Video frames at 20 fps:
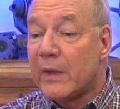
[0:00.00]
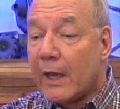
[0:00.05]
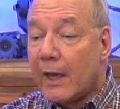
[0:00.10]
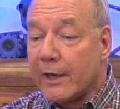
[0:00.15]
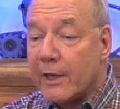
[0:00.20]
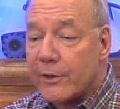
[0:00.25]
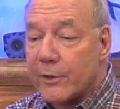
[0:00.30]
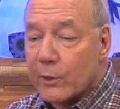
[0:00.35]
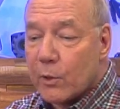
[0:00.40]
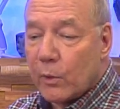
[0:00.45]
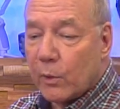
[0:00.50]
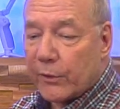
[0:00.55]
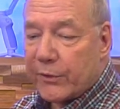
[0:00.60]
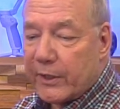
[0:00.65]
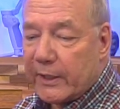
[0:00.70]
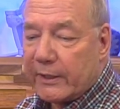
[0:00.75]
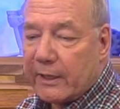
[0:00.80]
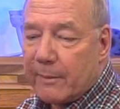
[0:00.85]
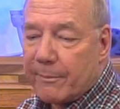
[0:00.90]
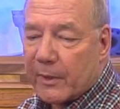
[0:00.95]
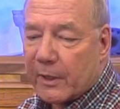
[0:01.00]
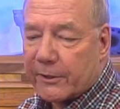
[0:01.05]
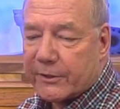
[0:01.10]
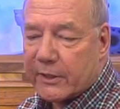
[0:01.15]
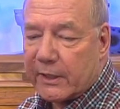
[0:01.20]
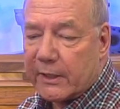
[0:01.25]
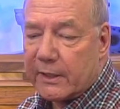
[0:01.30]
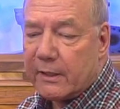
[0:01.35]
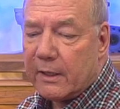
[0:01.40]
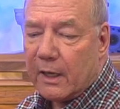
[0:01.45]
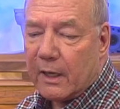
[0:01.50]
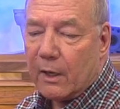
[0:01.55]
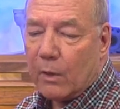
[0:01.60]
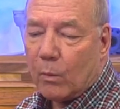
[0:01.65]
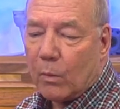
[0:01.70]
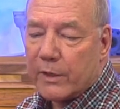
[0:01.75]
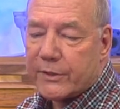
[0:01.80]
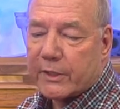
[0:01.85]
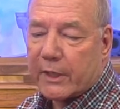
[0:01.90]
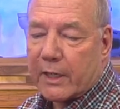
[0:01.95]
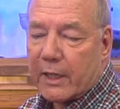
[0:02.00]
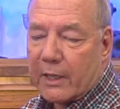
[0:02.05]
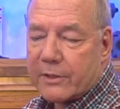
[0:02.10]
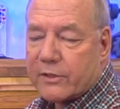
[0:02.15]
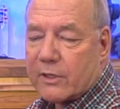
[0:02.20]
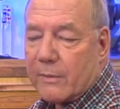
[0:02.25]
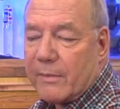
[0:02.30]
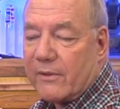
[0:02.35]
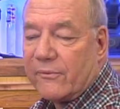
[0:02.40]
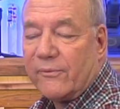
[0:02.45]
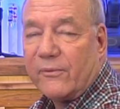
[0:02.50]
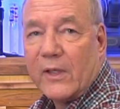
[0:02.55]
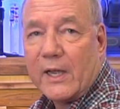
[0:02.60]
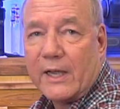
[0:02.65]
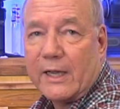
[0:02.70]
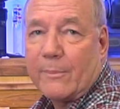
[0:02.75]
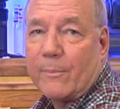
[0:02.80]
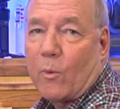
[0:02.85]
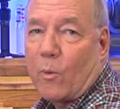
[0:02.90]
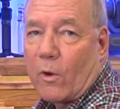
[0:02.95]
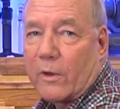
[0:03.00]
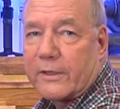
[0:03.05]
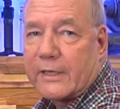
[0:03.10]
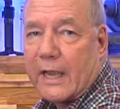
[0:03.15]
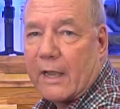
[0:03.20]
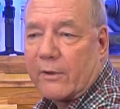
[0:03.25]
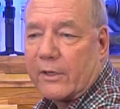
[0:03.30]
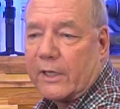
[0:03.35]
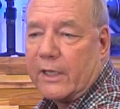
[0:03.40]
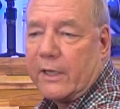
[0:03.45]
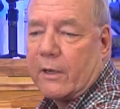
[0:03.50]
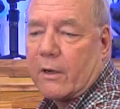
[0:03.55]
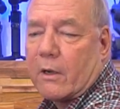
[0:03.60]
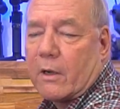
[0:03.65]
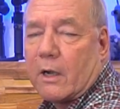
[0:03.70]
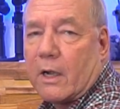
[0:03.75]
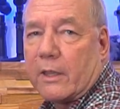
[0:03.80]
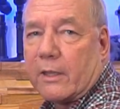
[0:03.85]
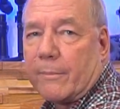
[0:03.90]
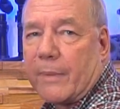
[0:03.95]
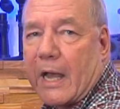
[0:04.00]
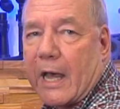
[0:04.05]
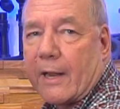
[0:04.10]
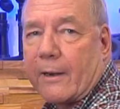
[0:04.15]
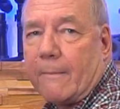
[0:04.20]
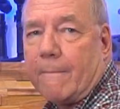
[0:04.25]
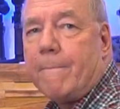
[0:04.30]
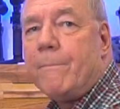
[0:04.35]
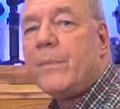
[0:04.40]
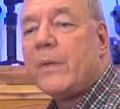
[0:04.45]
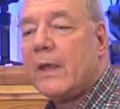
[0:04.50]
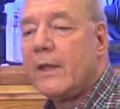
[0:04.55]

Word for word: Another cool thing they built in was a custom infinity port down here on the bottom.